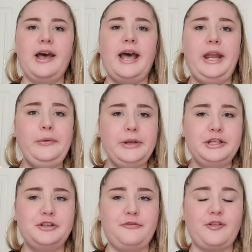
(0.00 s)
I
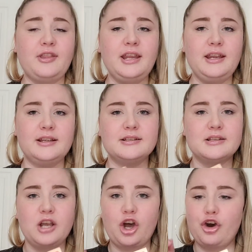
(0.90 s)
reach for these
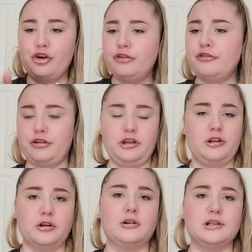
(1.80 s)
over the
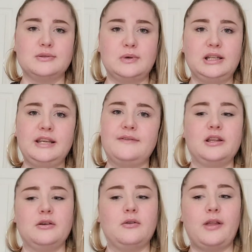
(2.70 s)
Nars one, even
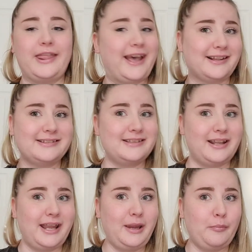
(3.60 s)
though that's the
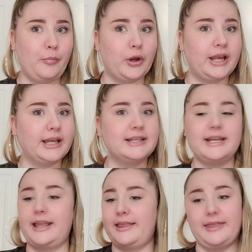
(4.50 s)
name brand
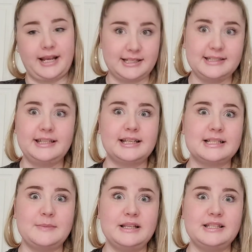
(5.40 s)
and that's the
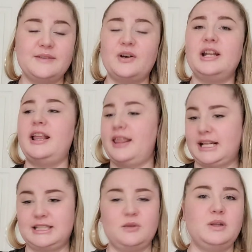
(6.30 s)
expensive one and
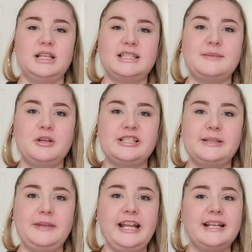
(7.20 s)
that's the one that's supposed to
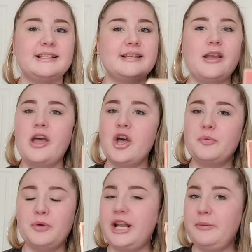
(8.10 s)
be nice.
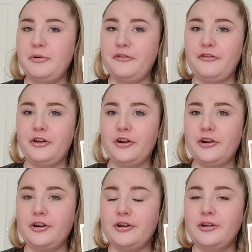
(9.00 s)
But I
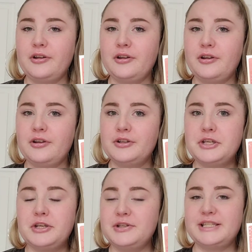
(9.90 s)
prefer to
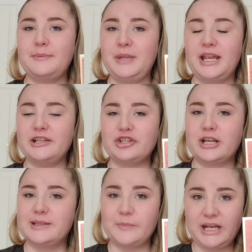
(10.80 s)
use the BH
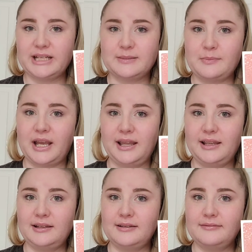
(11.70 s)
Cosmetics palette
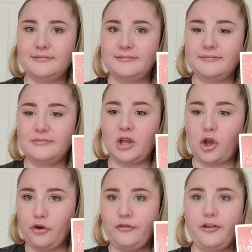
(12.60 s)

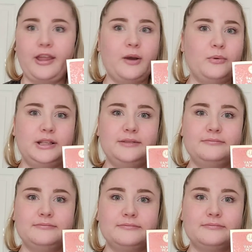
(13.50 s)
over that one.
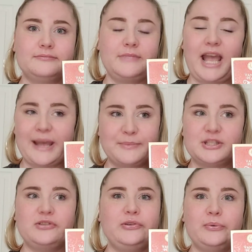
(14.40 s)

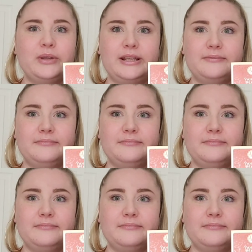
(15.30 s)
Absolutely.